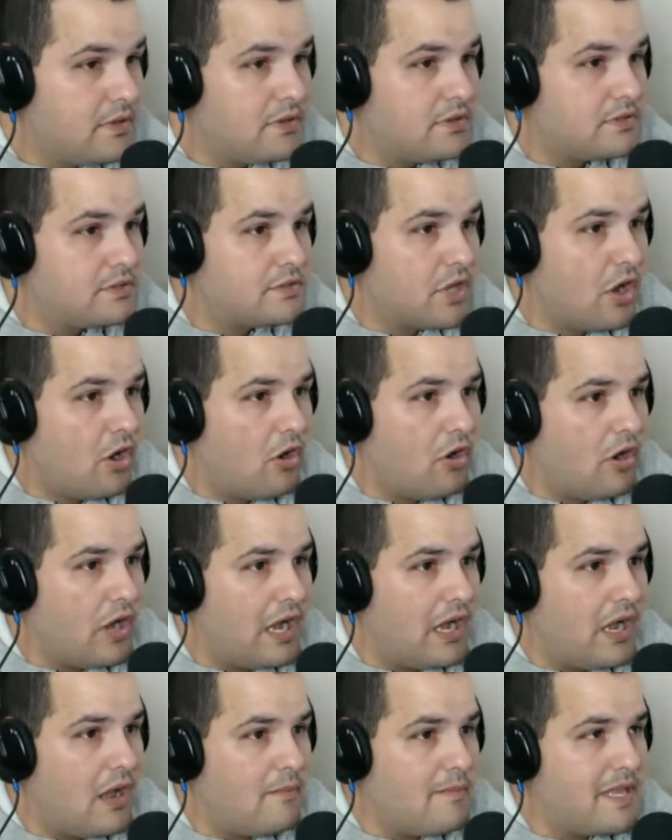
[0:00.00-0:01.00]
So
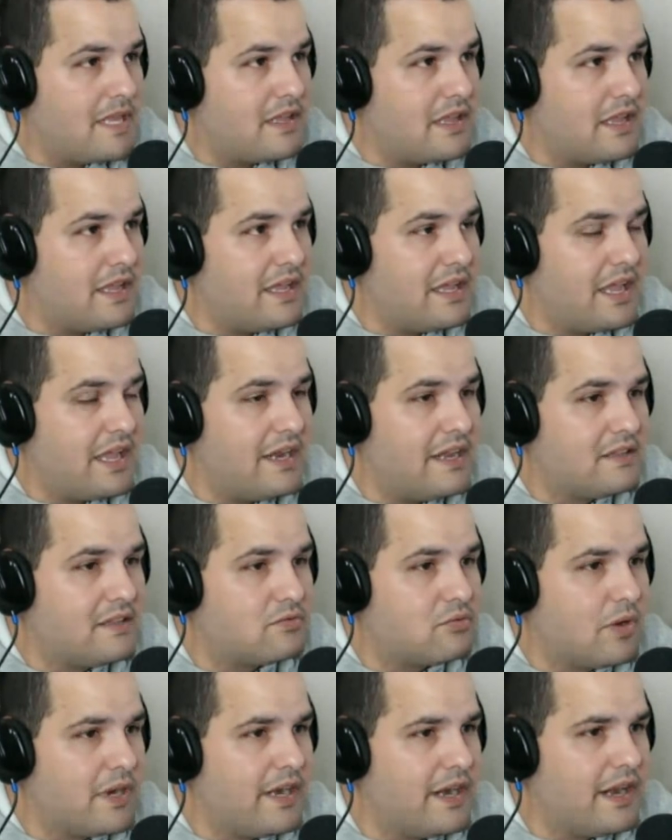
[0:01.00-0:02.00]
I, mean, it, it
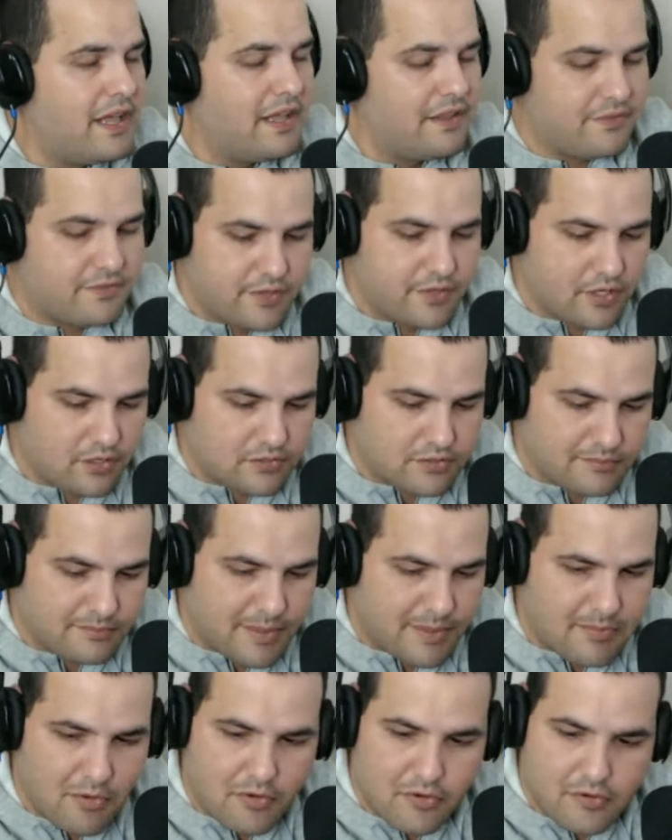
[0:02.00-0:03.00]
is what it is. You know, some
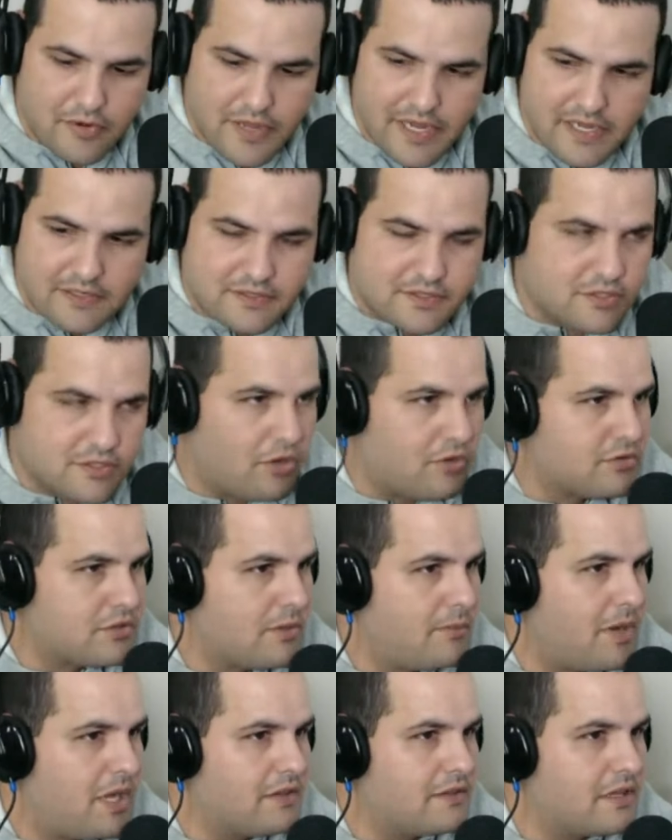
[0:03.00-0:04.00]
people could get insulted
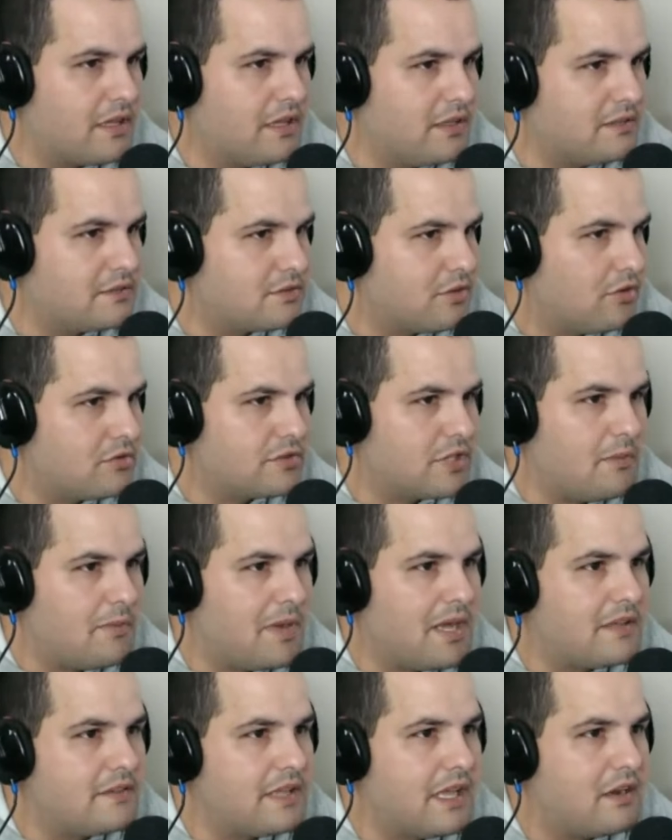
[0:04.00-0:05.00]
about insulted
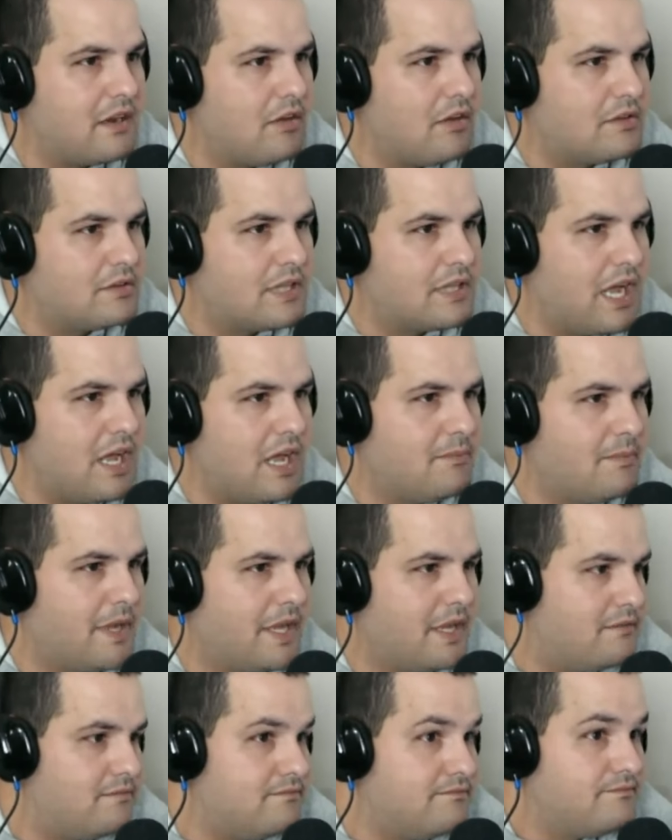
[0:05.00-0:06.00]
about that all the time,
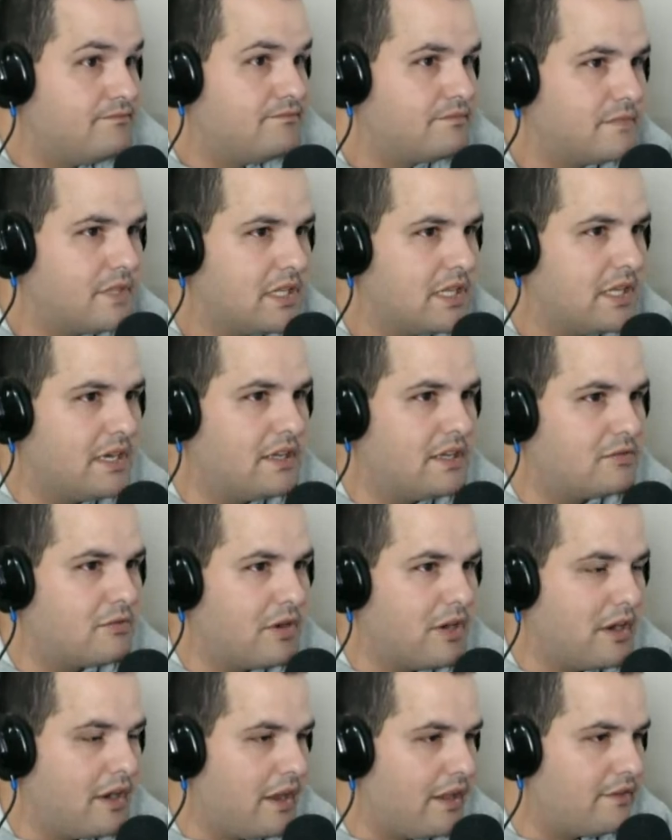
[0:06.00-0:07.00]
but it is
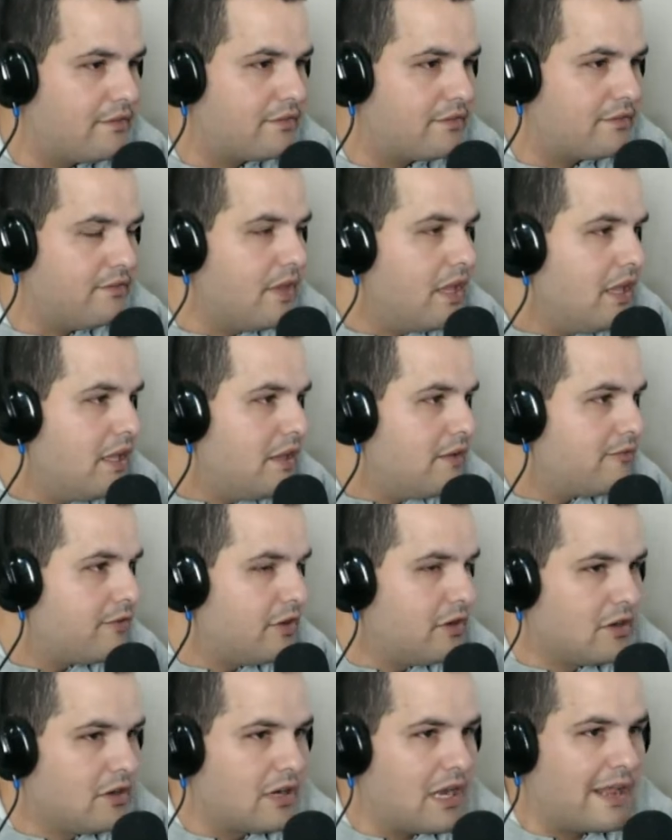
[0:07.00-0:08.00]
what it is. If
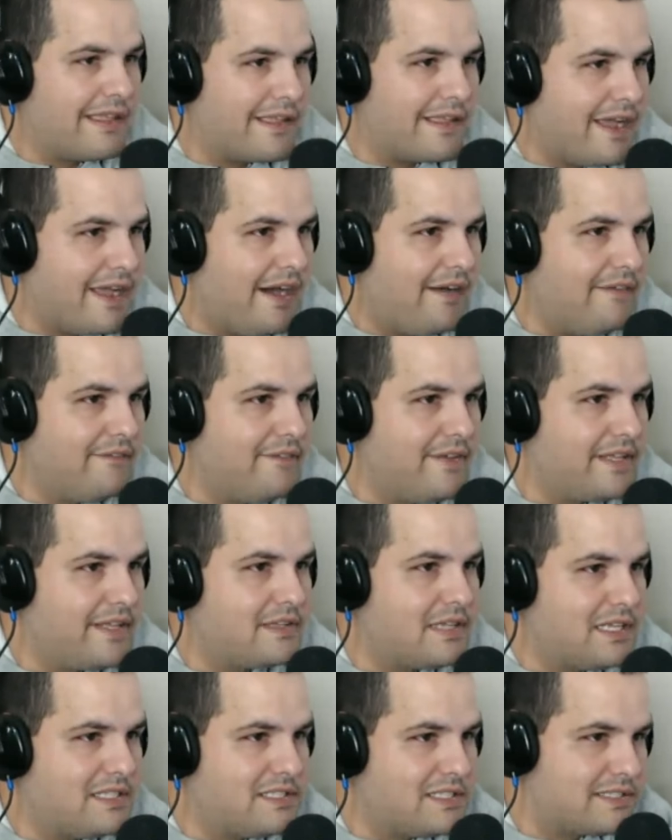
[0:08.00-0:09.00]
you look like a
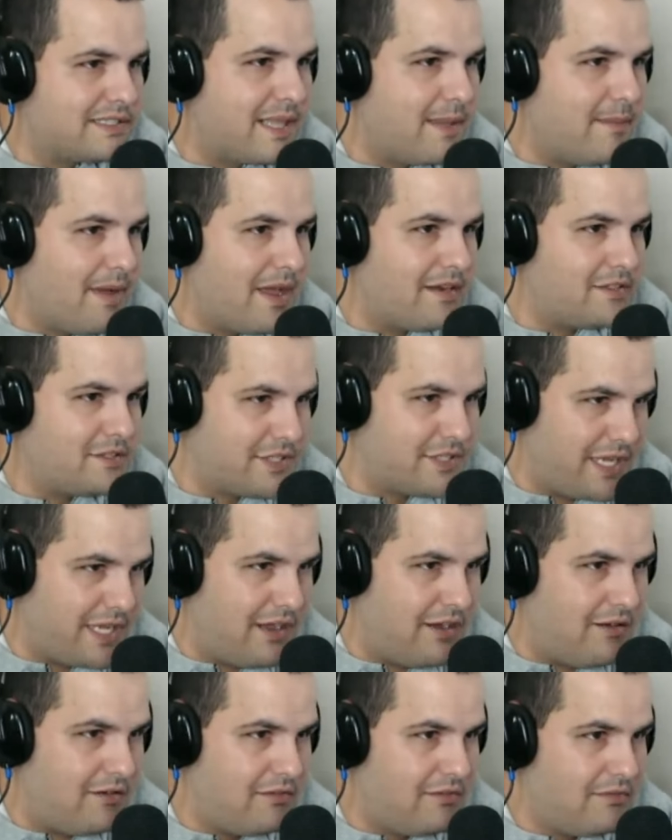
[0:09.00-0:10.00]
convict that just came out of
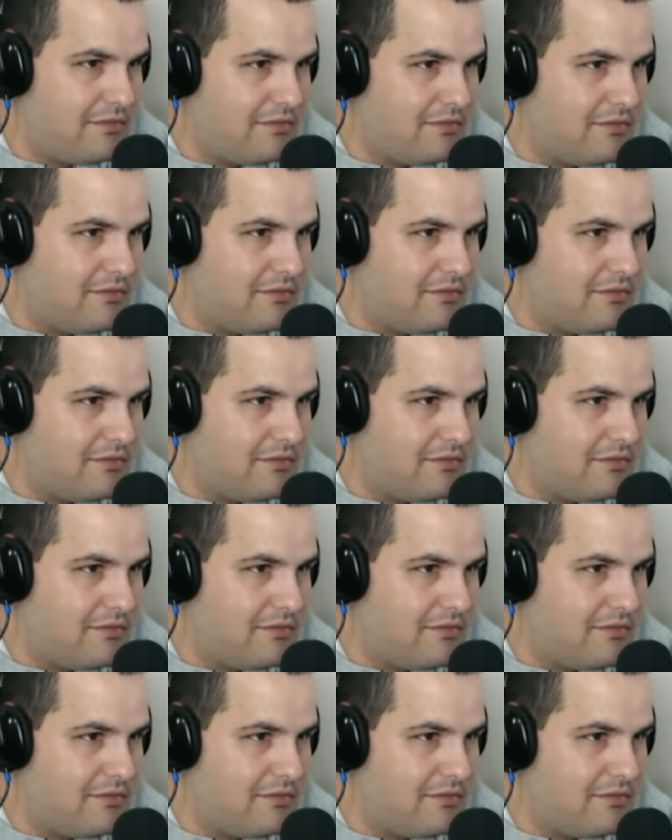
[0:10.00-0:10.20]
jail,